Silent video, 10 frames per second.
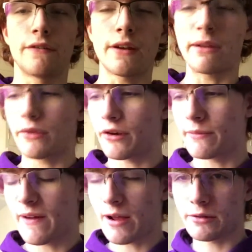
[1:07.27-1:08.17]
fundamental
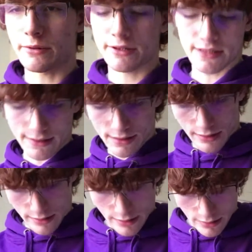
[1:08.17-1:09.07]
theorem of algebra says
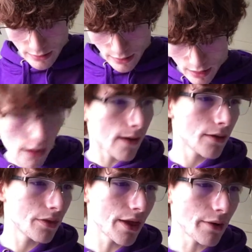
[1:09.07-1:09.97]
that
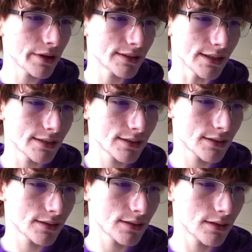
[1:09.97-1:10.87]
there
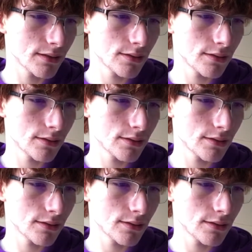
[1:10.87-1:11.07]
exists